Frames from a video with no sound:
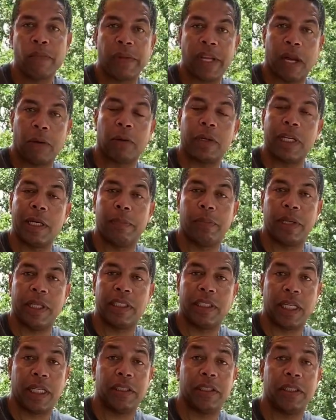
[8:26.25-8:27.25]
I really
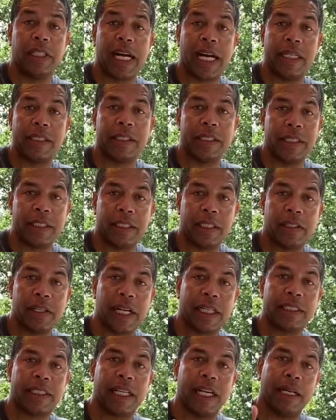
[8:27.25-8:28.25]
appreciate you guys. Until
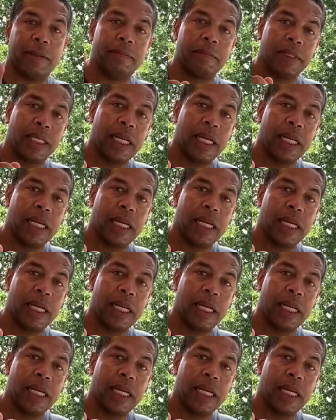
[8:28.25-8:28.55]
next time,